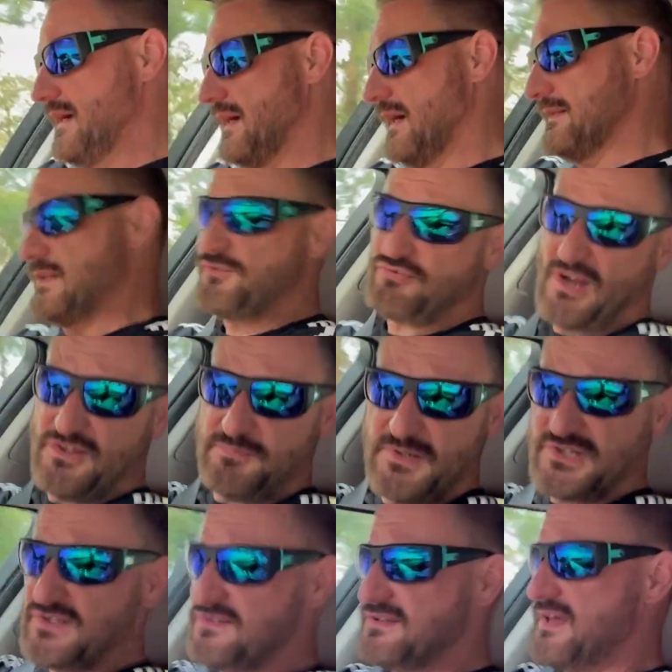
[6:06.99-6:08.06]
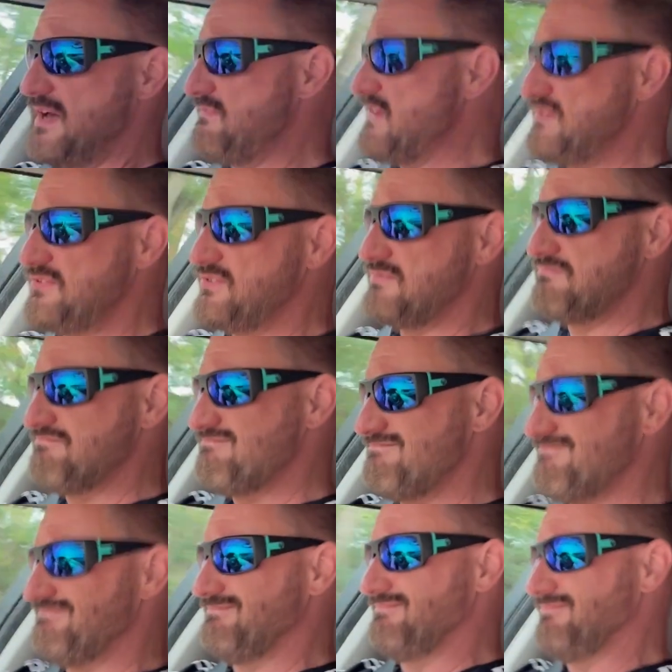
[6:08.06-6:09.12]
I did a transmission service.
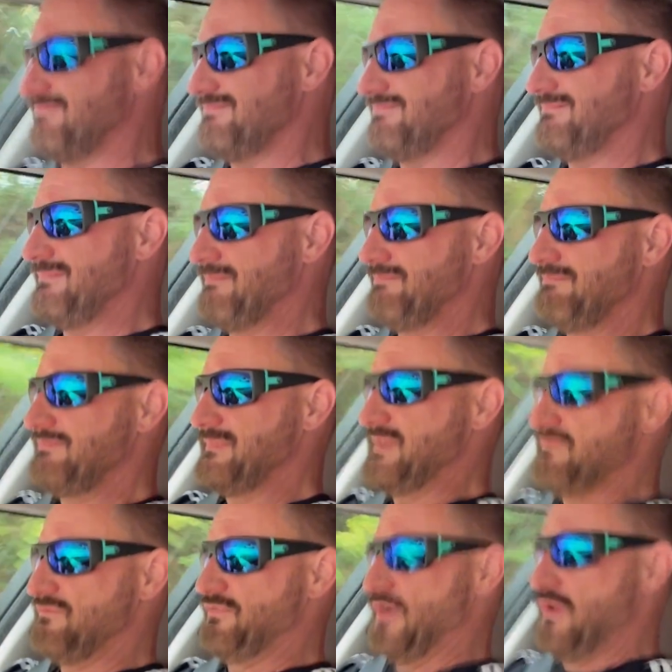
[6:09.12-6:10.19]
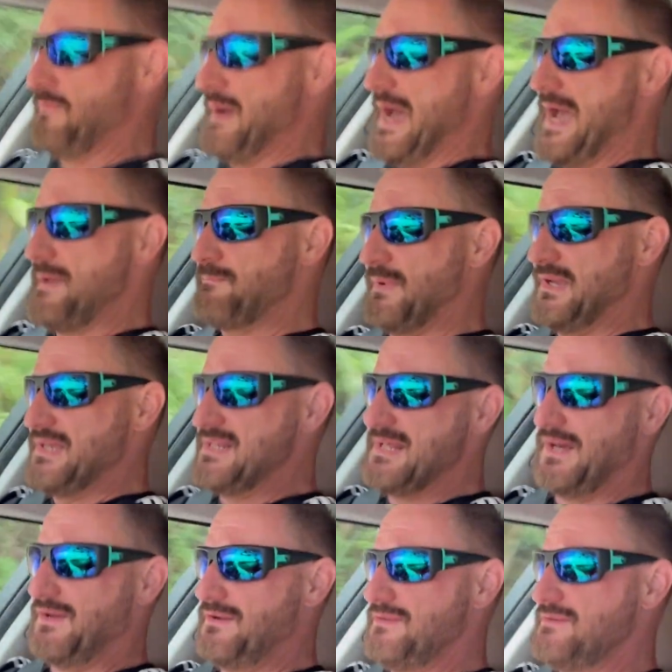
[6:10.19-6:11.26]
Didn't feel bad, but you
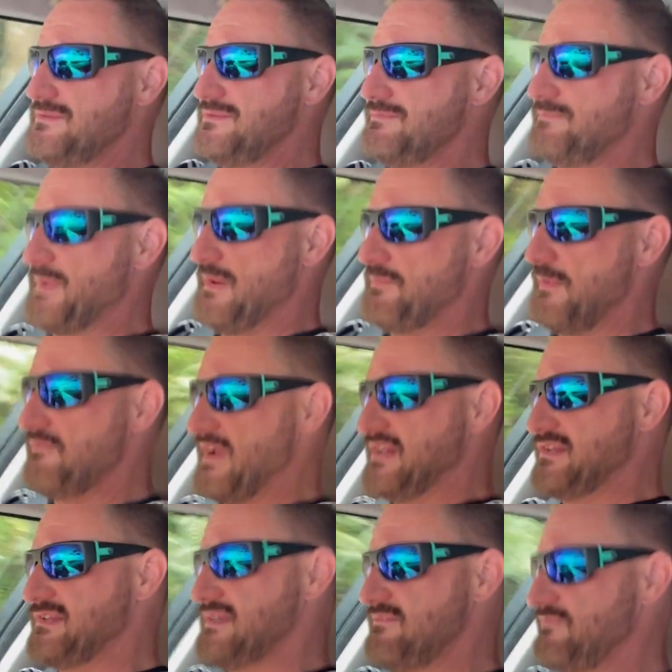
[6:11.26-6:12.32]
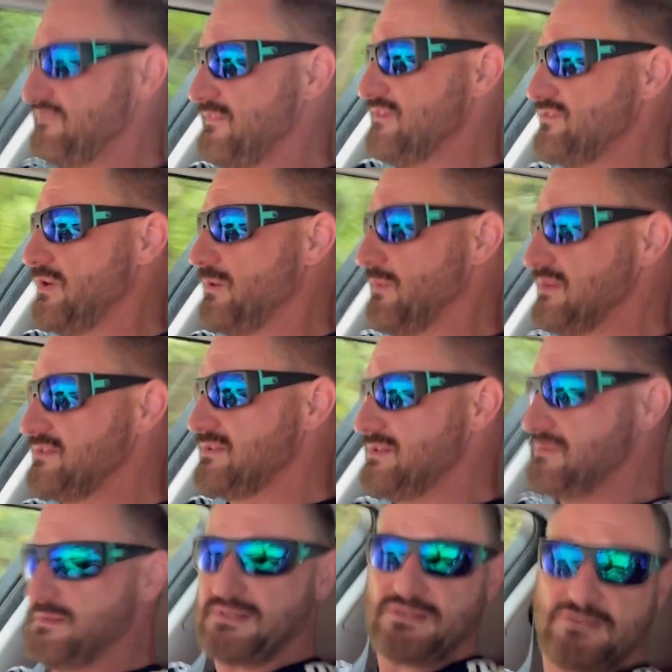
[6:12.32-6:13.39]
know, a bit of preventative, as I always
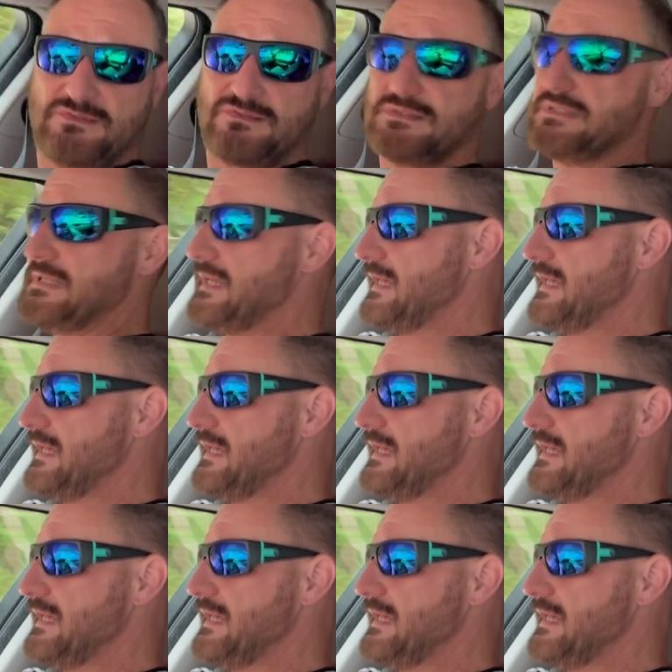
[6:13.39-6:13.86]
do with these.